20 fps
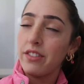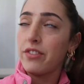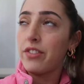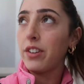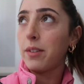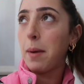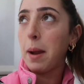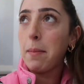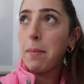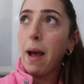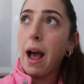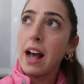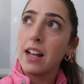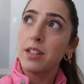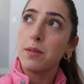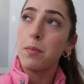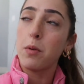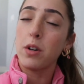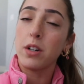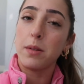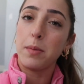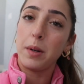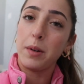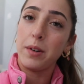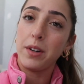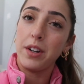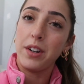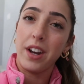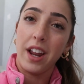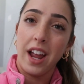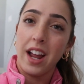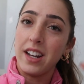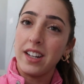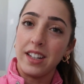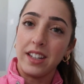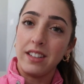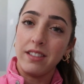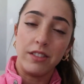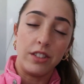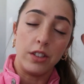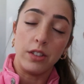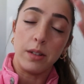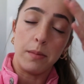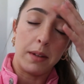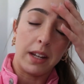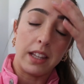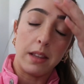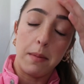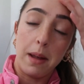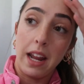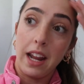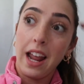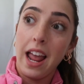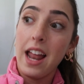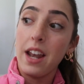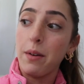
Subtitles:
for my passport to be renewed, I had to do something at the bank.